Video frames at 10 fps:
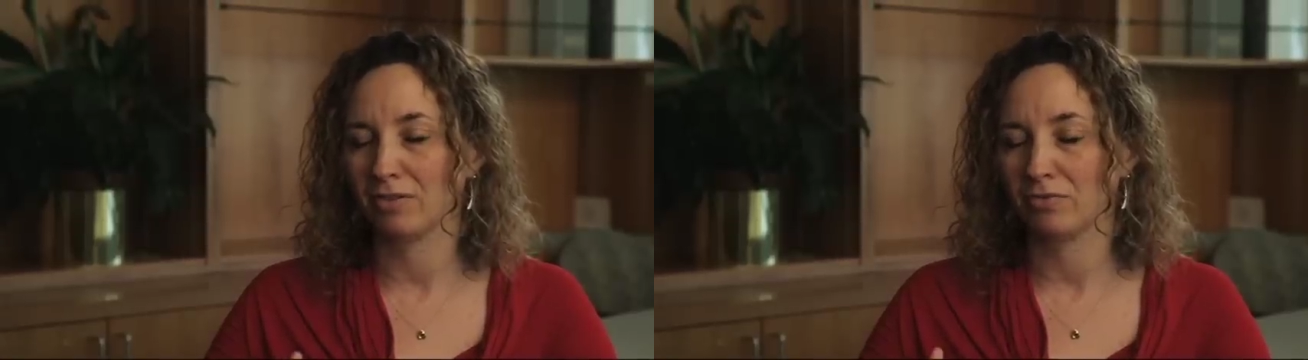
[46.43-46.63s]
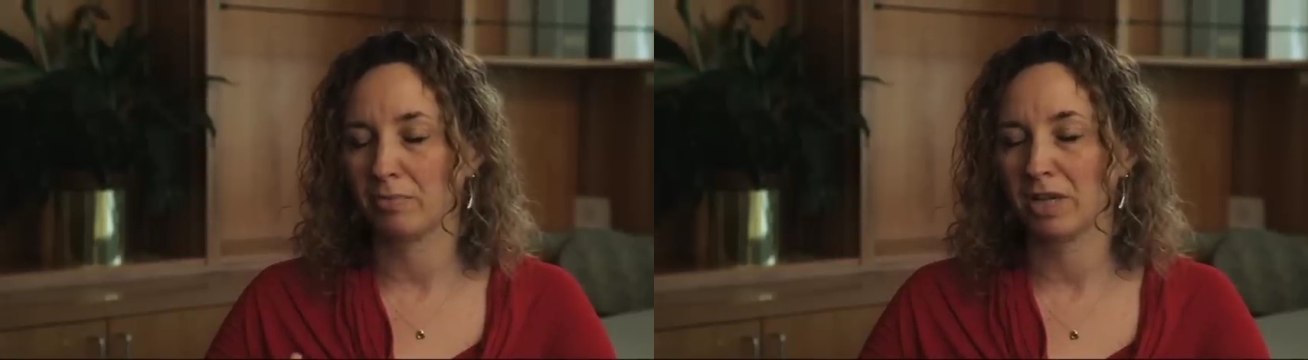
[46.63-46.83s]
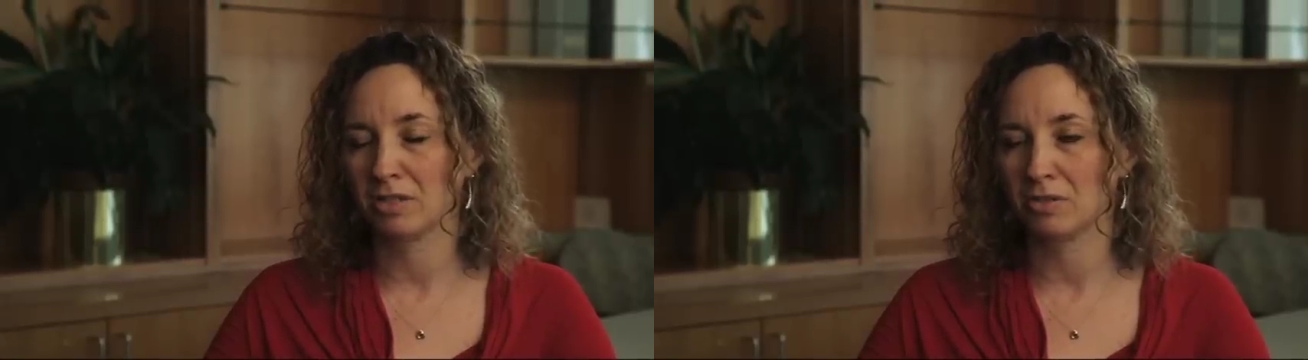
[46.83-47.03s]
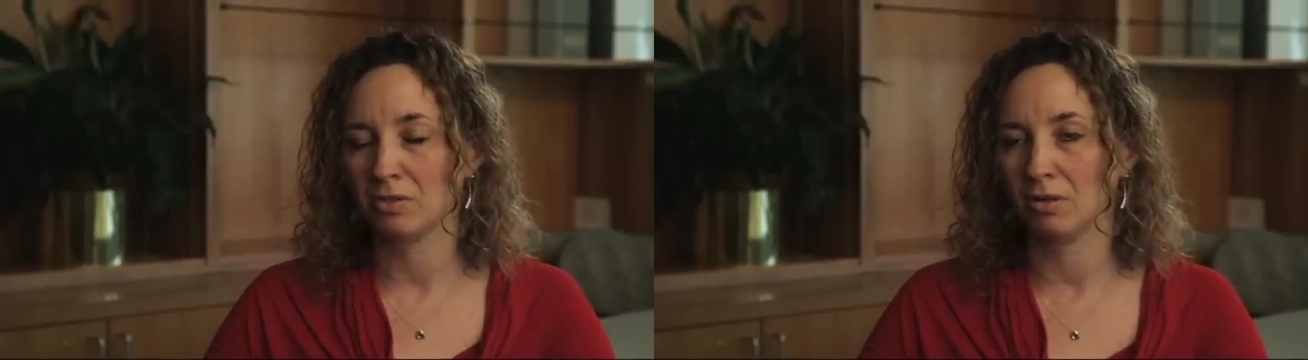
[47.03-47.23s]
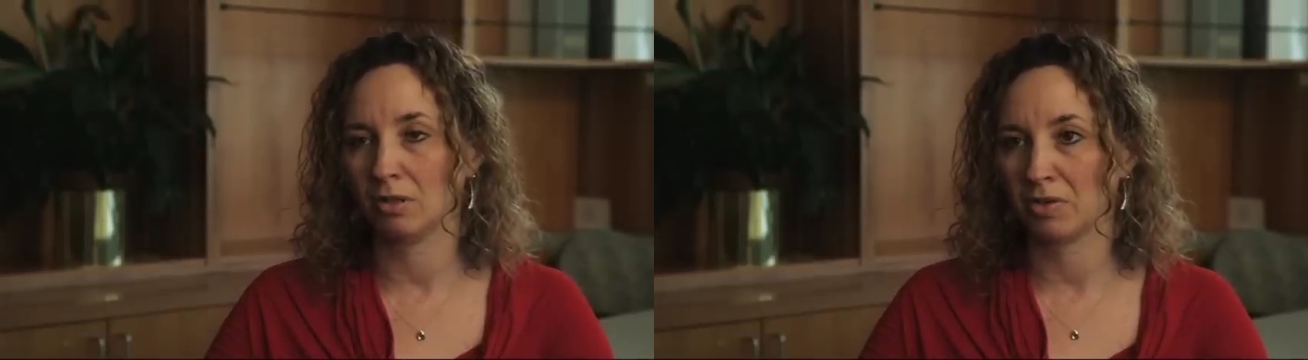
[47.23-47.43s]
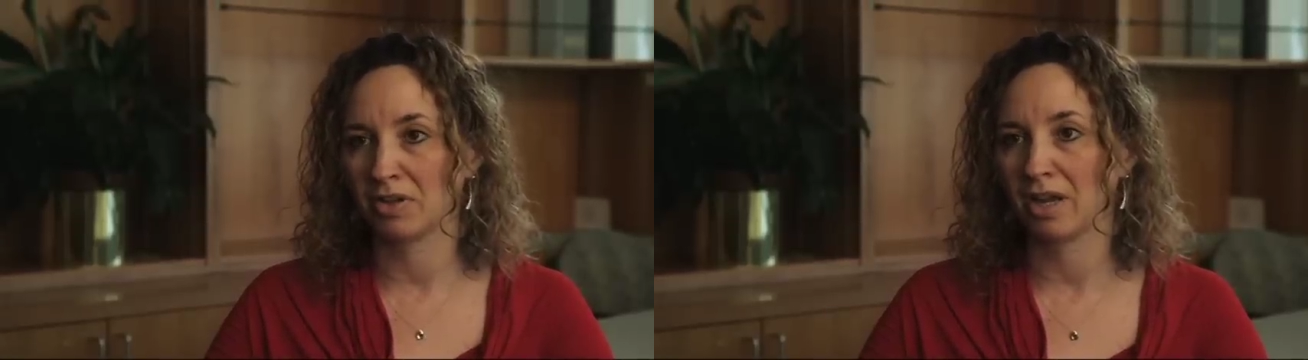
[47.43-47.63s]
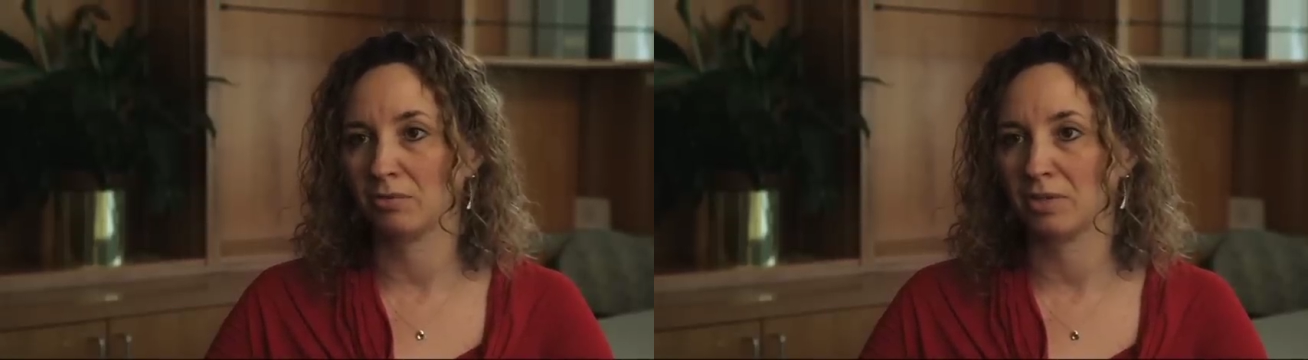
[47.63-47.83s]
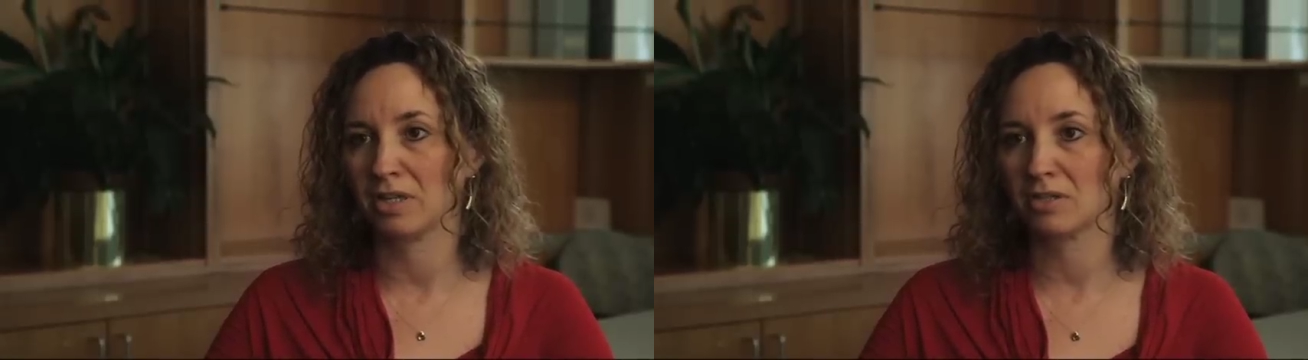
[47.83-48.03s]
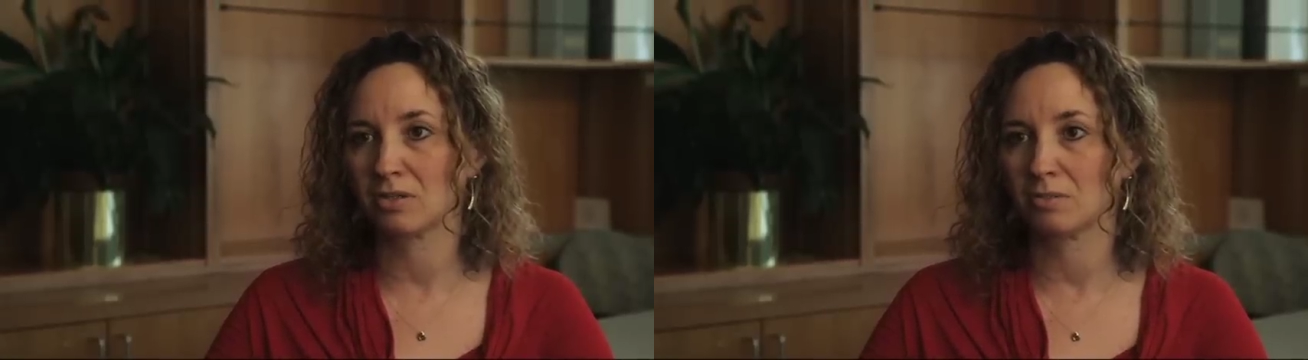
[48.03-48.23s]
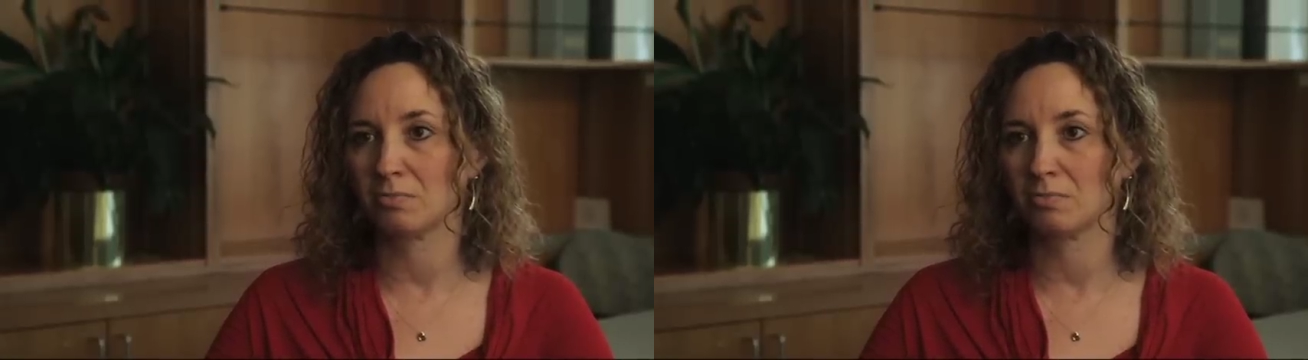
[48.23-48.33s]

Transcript: And for patients who go in with high risk,